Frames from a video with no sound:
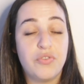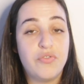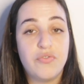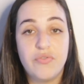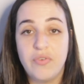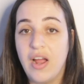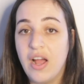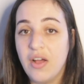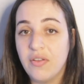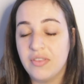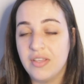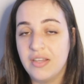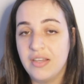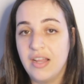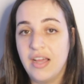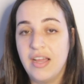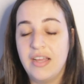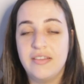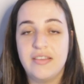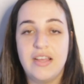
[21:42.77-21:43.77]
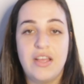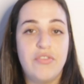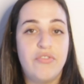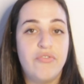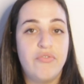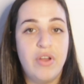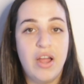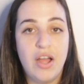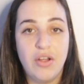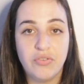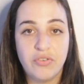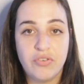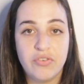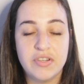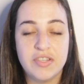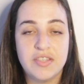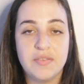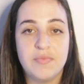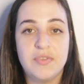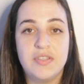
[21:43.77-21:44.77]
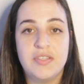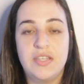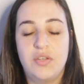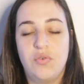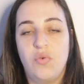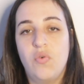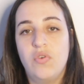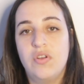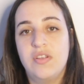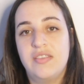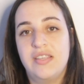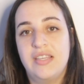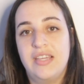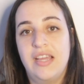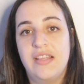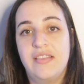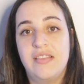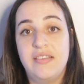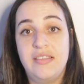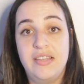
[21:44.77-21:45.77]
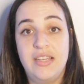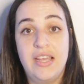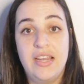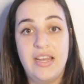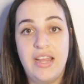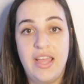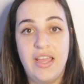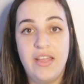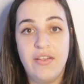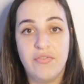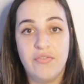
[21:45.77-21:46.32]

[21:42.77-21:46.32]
throughout the night and throughout Christmas in order to get the DNA